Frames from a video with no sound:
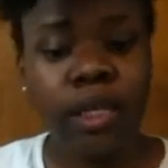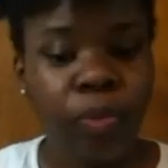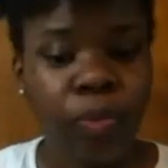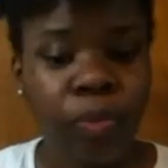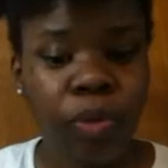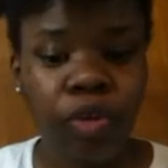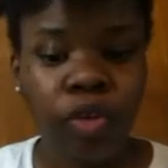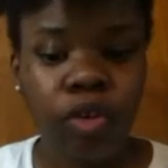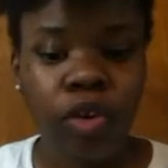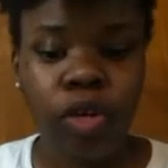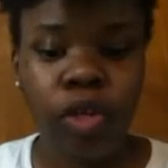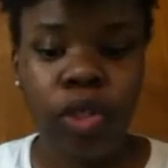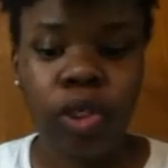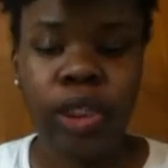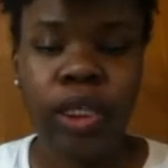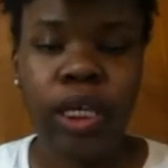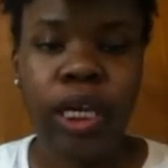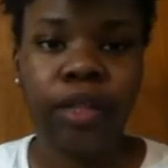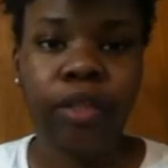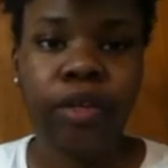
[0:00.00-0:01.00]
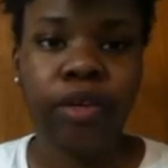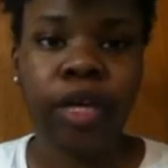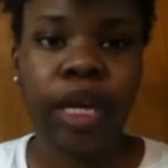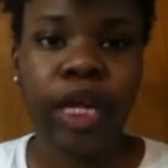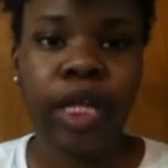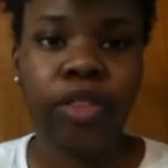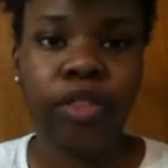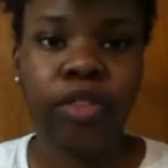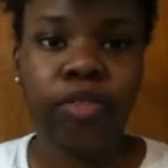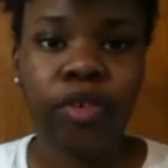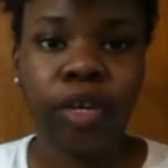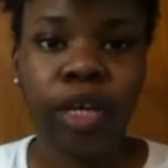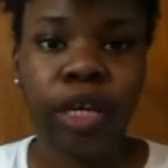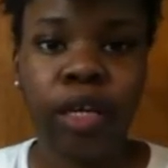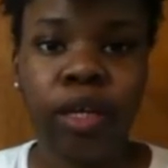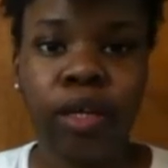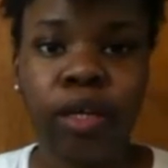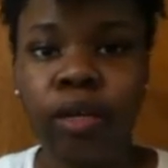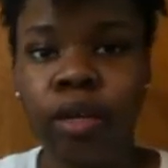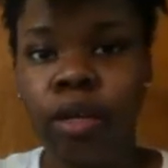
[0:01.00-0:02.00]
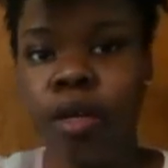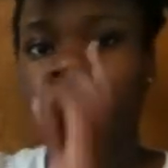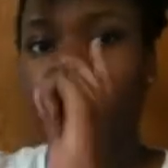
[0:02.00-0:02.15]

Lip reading: clumping your curls together, and 3,